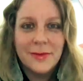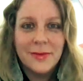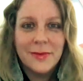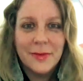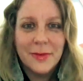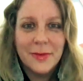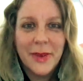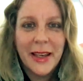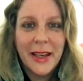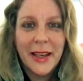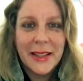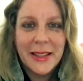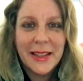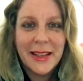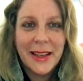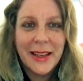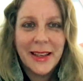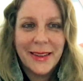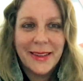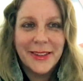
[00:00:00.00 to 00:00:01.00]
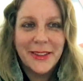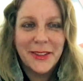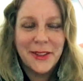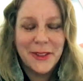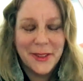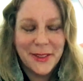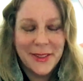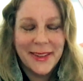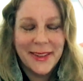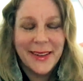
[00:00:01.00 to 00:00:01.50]
Amazing.
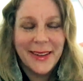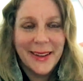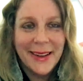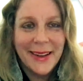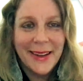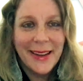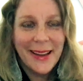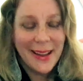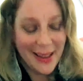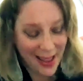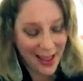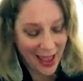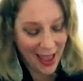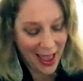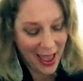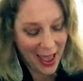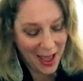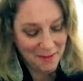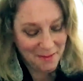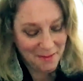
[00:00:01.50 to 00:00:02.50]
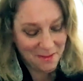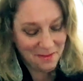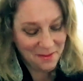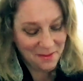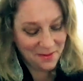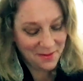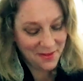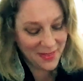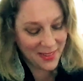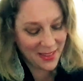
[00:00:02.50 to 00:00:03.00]
Sure.
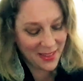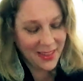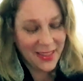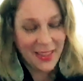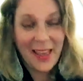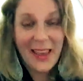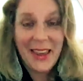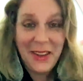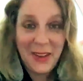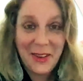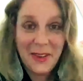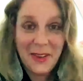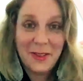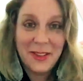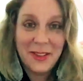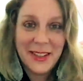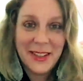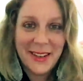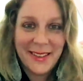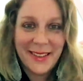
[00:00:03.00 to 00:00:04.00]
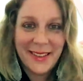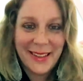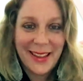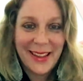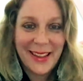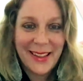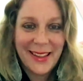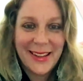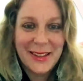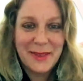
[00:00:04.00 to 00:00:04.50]
Thank you for sharing
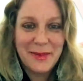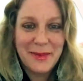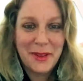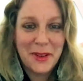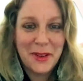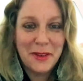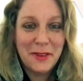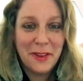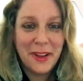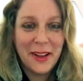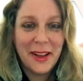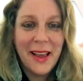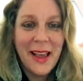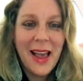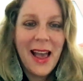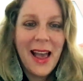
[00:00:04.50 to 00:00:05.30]
that. That's beautiful.